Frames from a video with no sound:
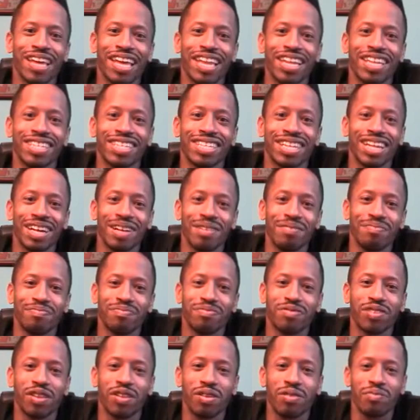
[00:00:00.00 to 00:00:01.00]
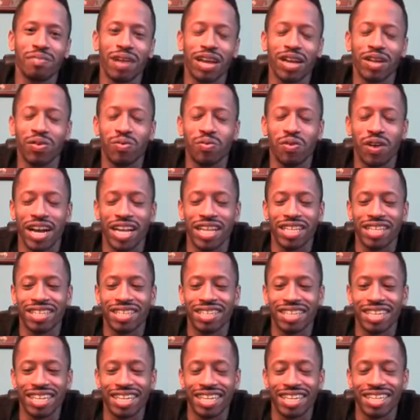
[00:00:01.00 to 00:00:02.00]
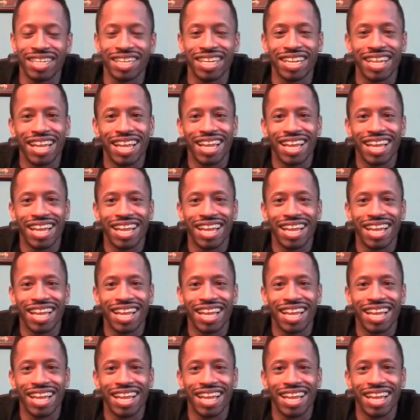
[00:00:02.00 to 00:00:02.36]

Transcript: that is Michael Weinstein.